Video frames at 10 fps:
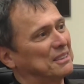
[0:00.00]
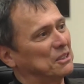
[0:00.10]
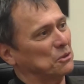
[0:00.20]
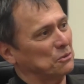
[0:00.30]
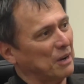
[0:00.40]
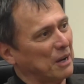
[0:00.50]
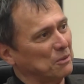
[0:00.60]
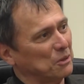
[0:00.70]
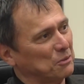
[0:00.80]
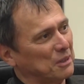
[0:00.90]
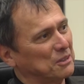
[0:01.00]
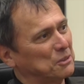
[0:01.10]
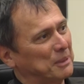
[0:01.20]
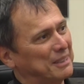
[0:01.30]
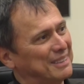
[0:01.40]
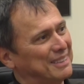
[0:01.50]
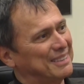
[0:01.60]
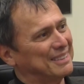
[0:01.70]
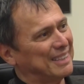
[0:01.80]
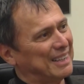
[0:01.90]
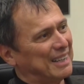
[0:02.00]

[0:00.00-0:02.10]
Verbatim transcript: the survival of our species.